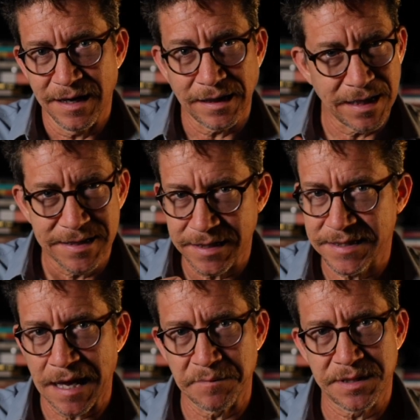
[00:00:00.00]
illicit
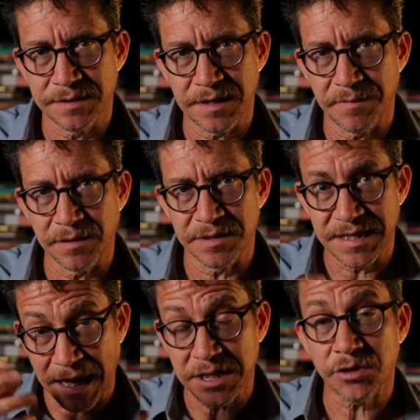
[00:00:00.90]
substance abuse,
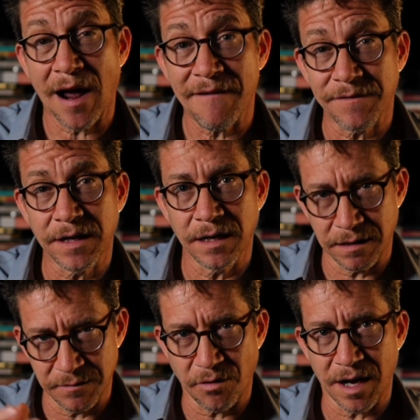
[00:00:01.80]
sex trafficking
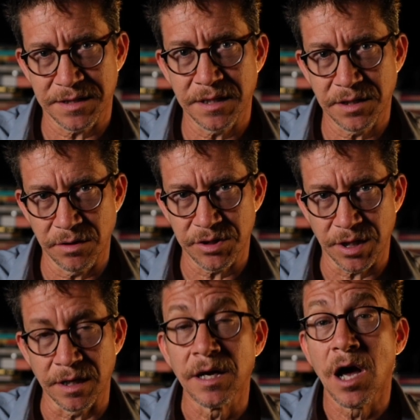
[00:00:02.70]
and
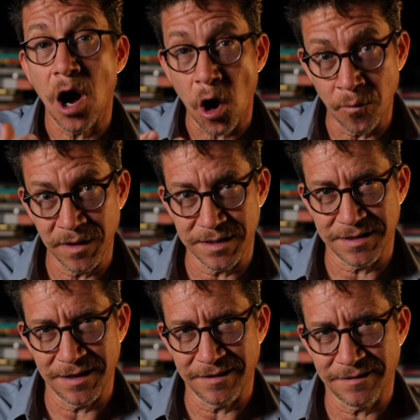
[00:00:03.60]
prostitution,
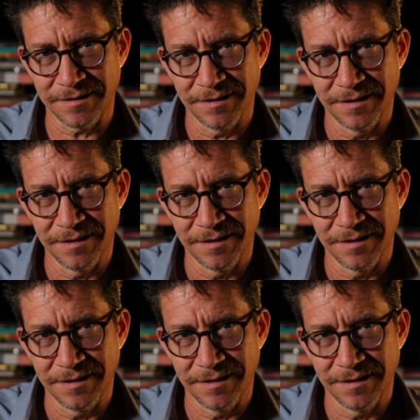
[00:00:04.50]
homelessness,